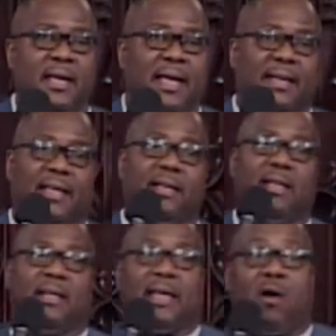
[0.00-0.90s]

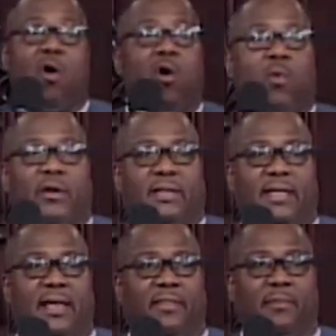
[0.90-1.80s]
and they all worked
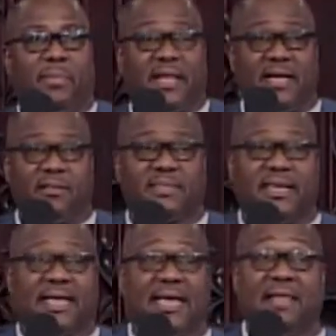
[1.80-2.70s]
together. But here's
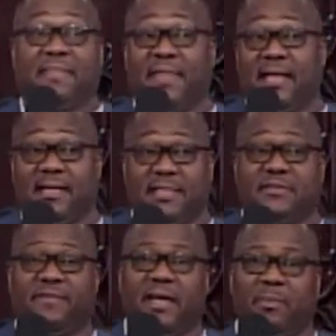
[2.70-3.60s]
the key thing that
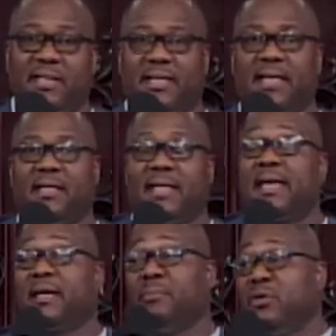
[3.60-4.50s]
this family did.
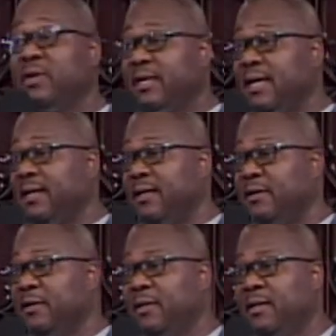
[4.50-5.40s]
They communicated.
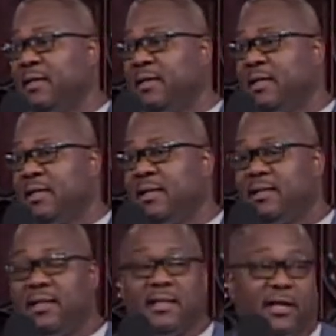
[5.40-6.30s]

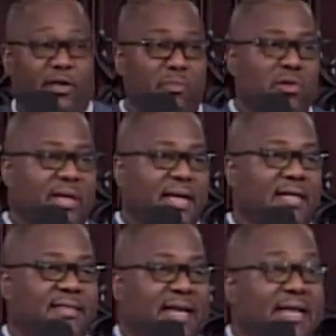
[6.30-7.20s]
The
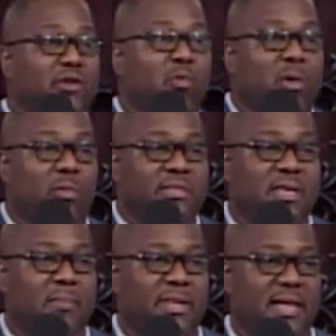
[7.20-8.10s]
communication, they knew what was
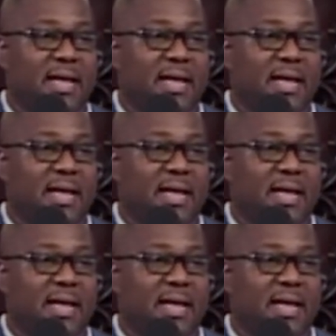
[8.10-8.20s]
coming